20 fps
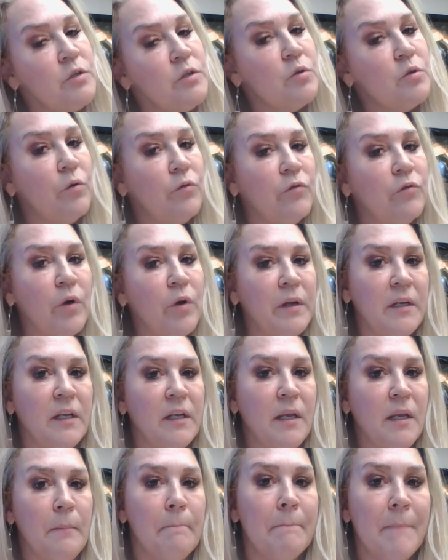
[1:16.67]
to avoid
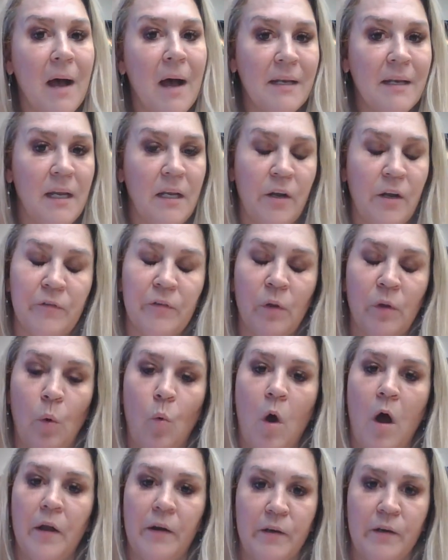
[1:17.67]
any mudding of the
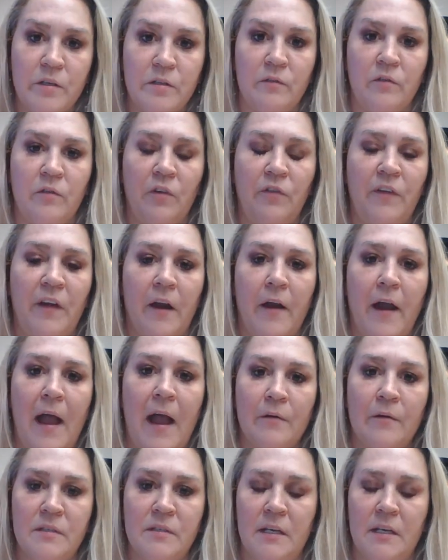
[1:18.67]
waters of a fair
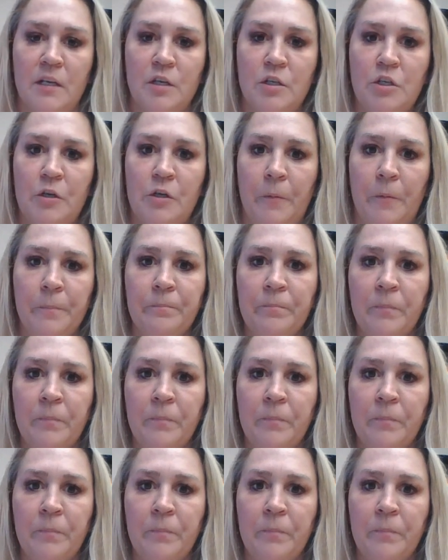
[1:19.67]
housing issue.